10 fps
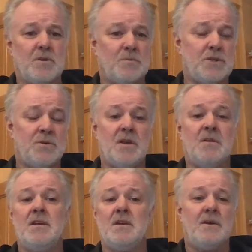I'm sure
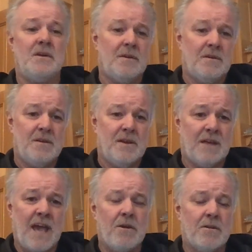that
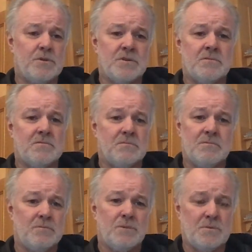Gareth
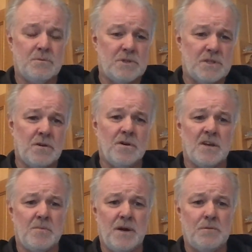was
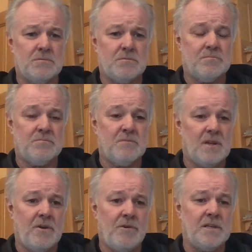talking about
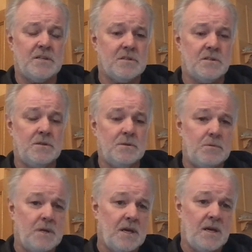Lloris
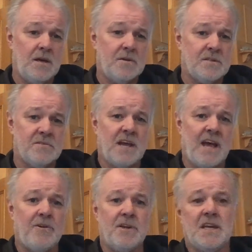
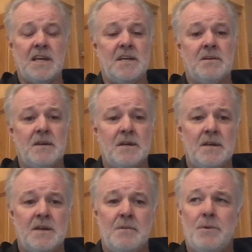to Harry Kane,
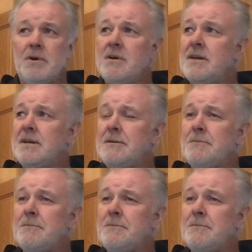but